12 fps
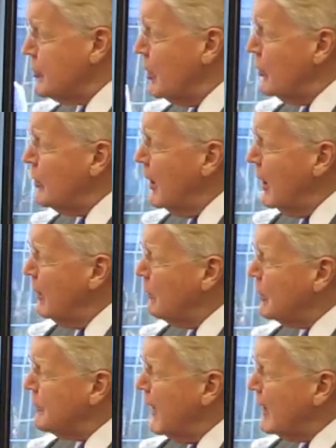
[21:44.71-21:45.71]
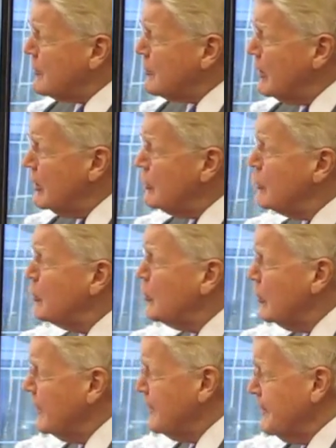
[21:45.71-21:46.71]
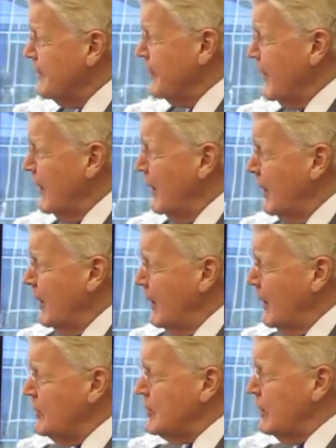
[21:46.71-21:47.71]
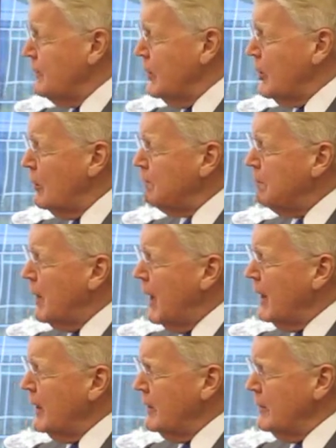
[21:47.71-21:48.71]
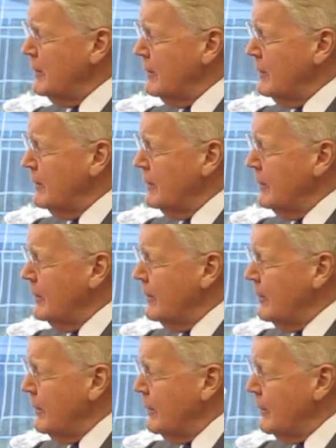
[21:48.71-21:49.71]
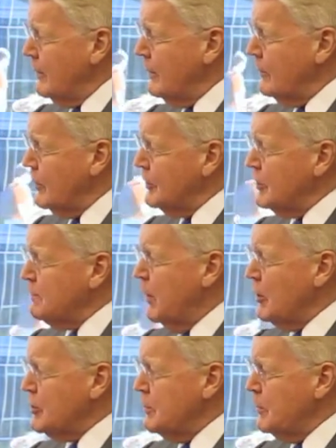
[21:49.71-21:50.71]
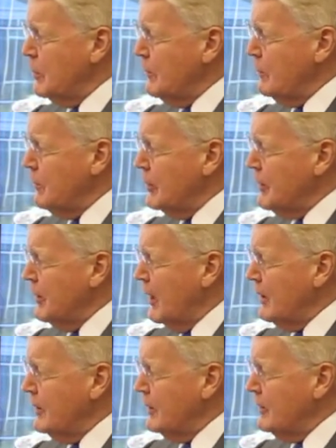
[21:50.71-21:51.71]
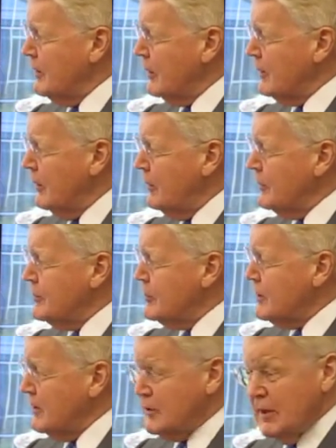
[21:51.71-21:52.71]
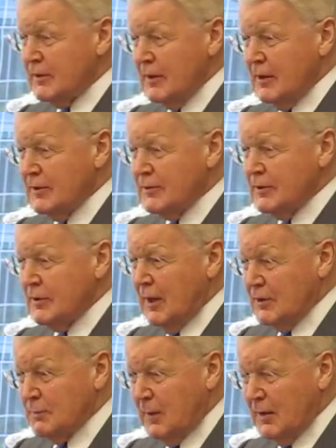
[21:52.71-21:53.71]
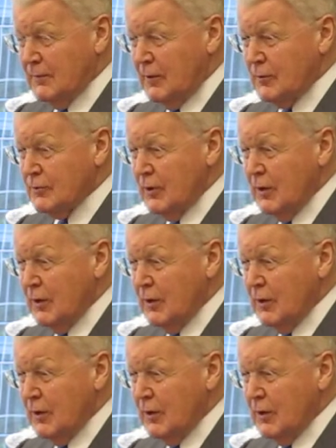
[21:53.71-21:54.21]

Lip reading: So what we actually do is that we combine what is possible with modern IT technologies and satellites and smartphones